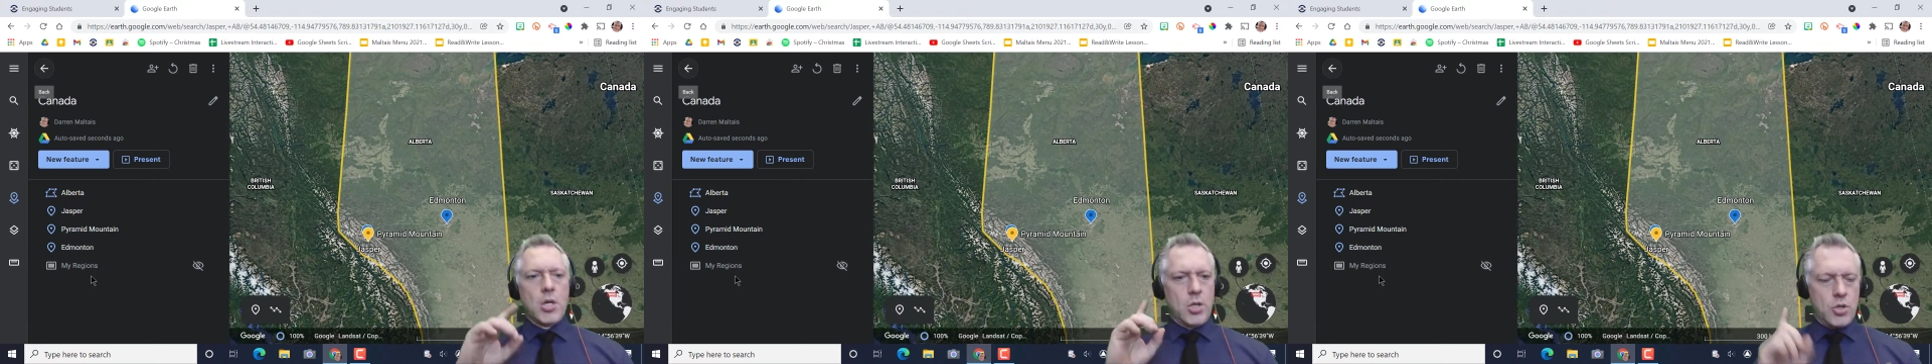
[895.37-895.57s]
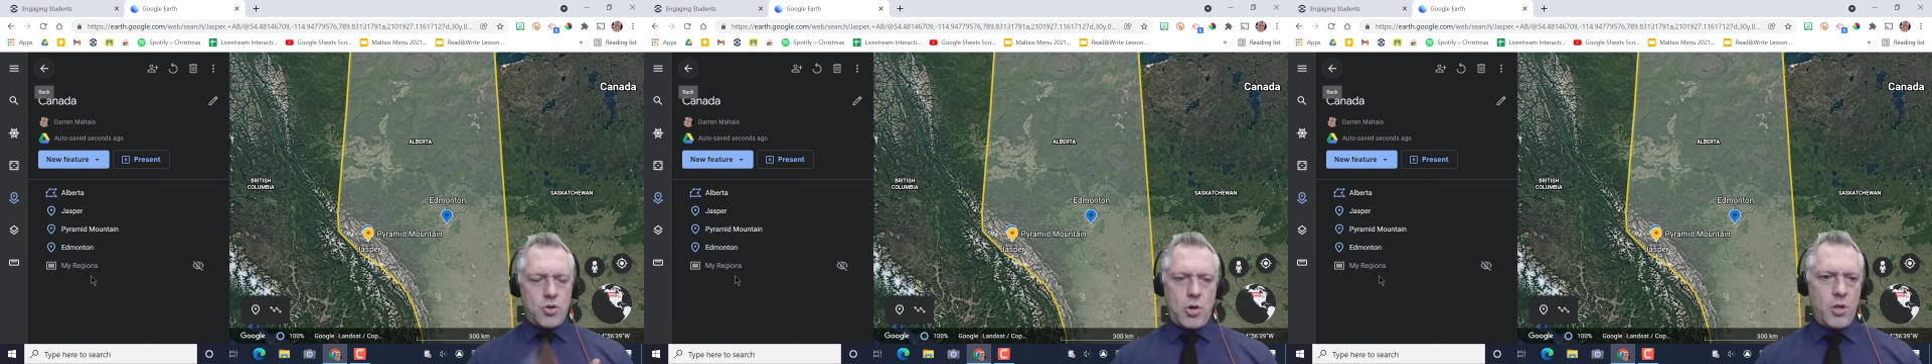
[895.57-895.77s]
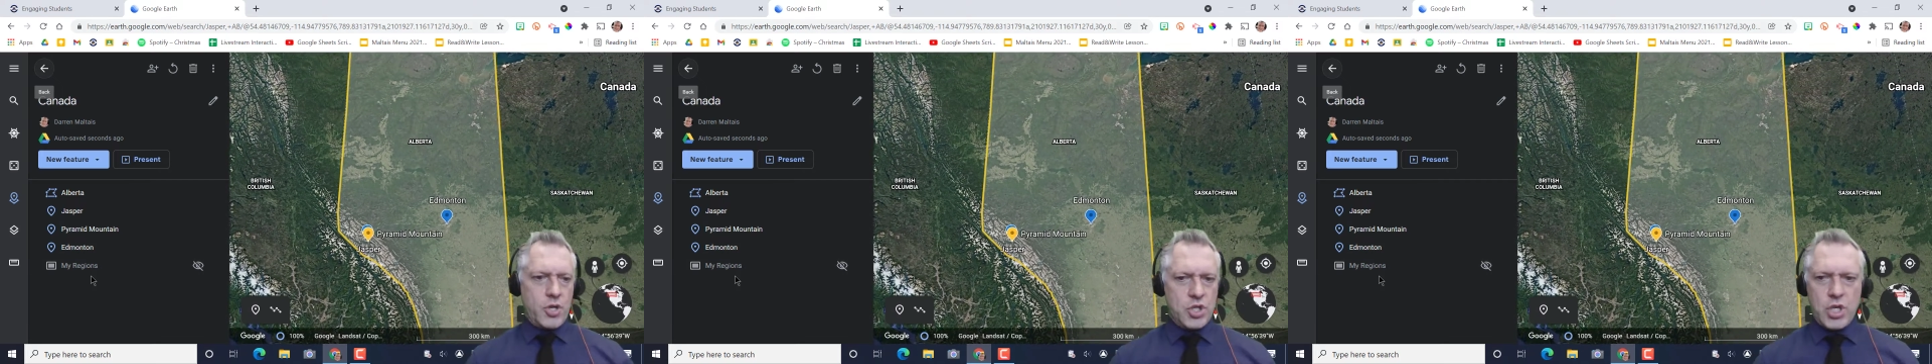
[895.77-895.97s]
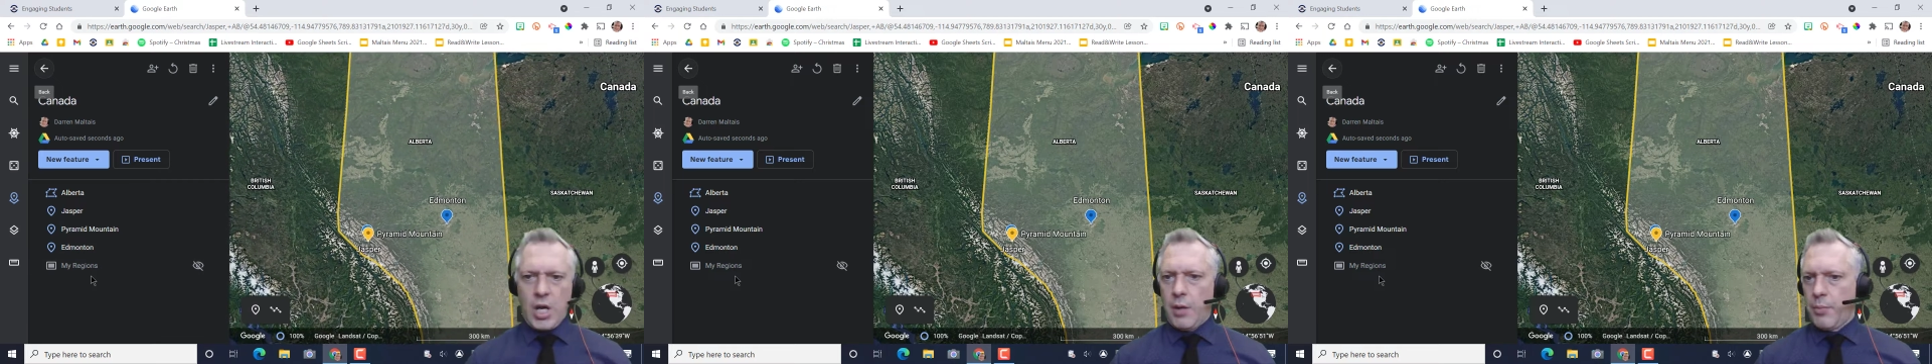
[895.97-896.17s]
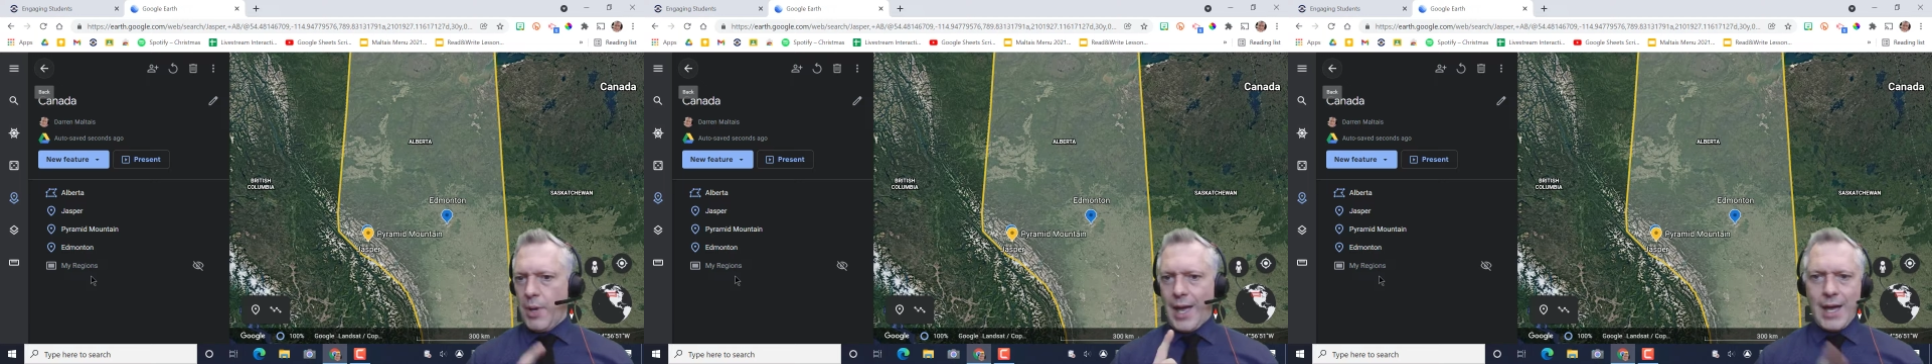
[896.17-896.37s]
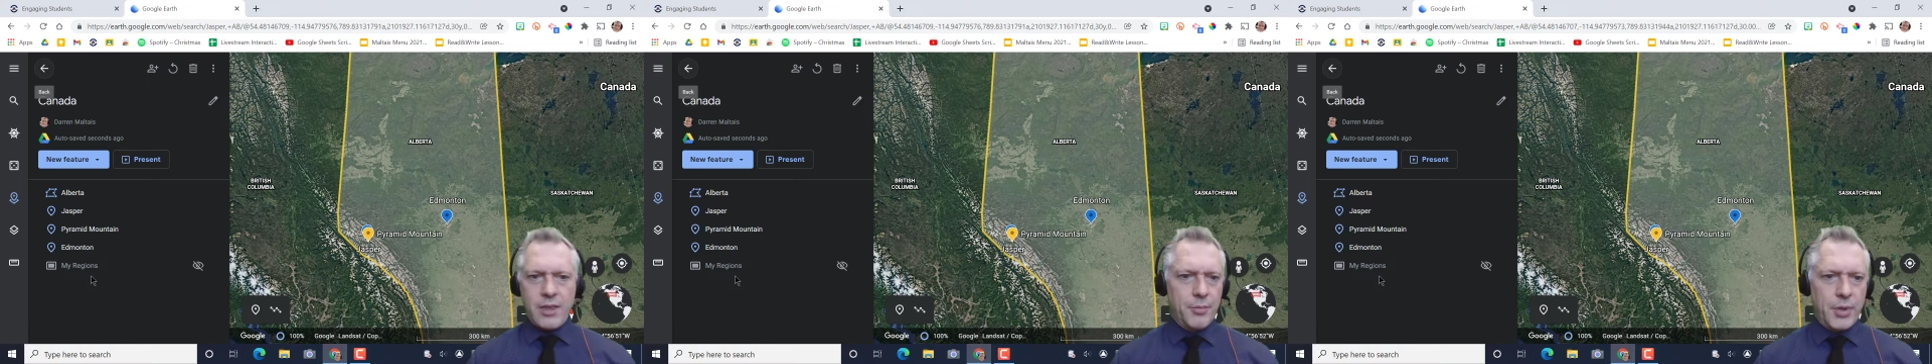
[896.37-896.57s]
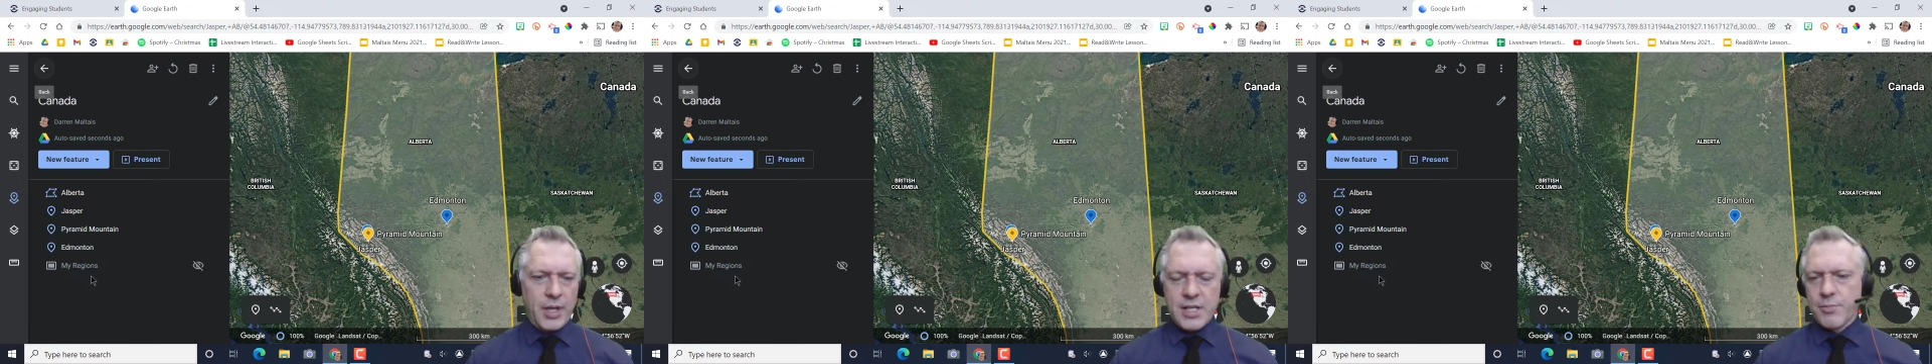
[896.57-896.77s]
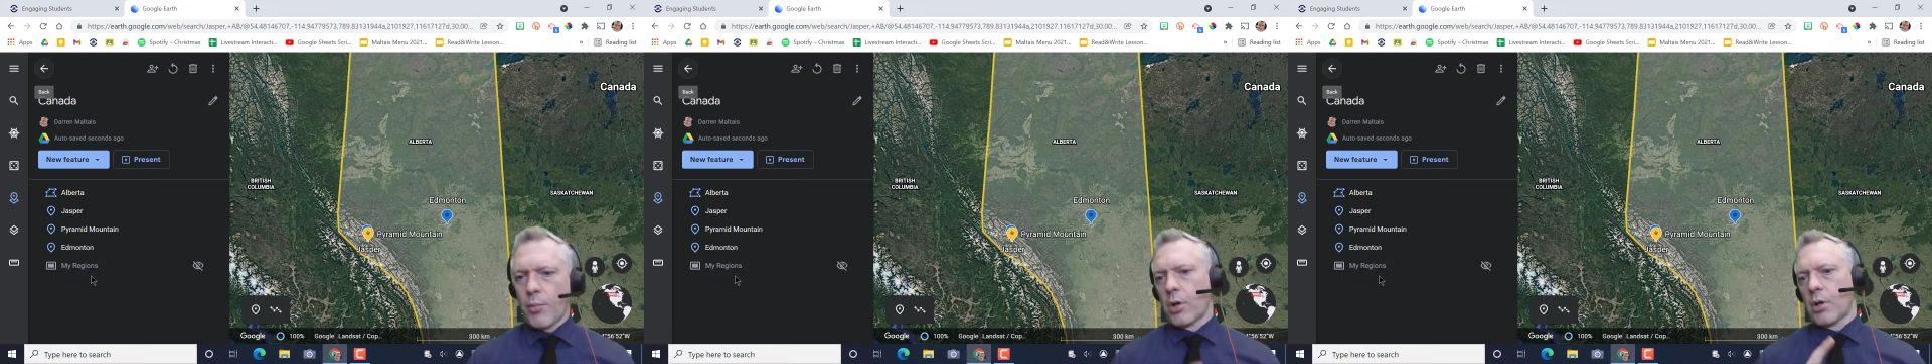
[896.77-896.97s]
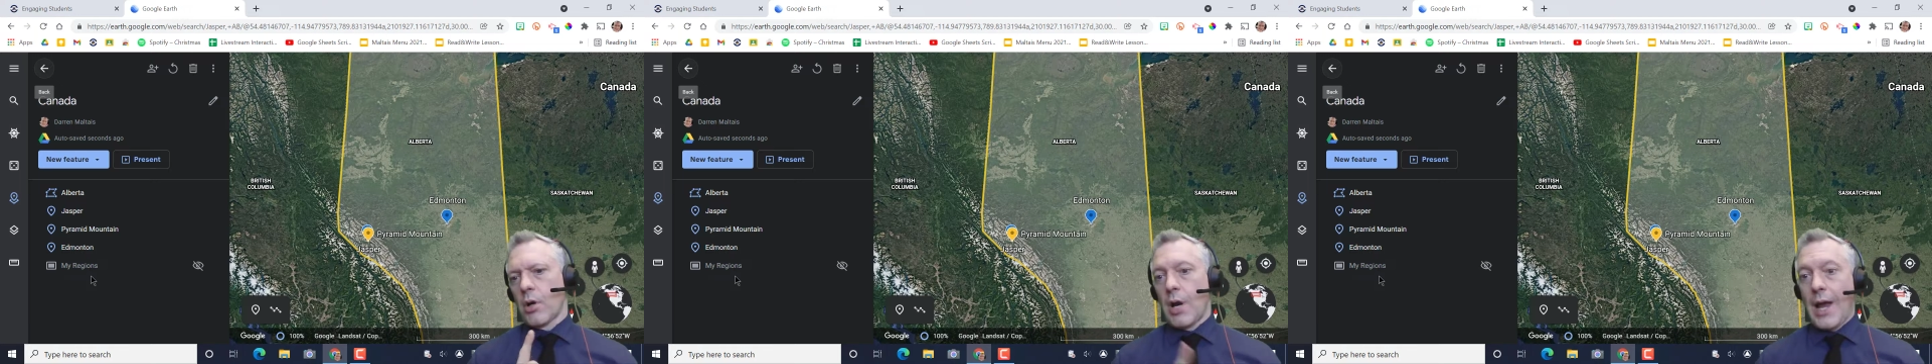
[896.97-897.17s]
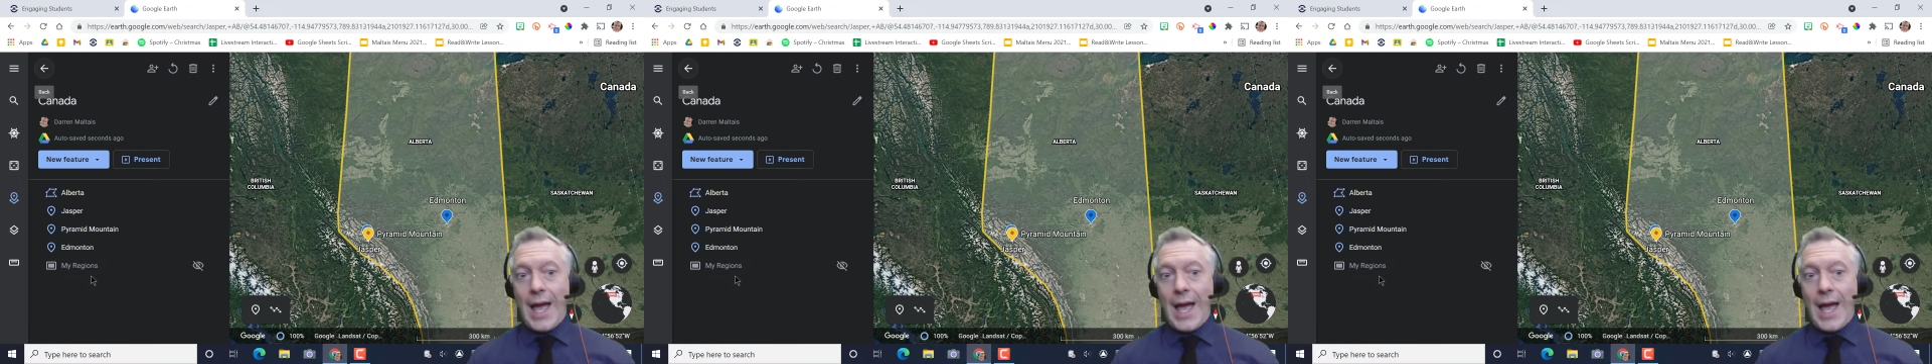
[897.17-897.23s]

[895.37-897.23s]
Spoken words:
draw the shape, add the place marker,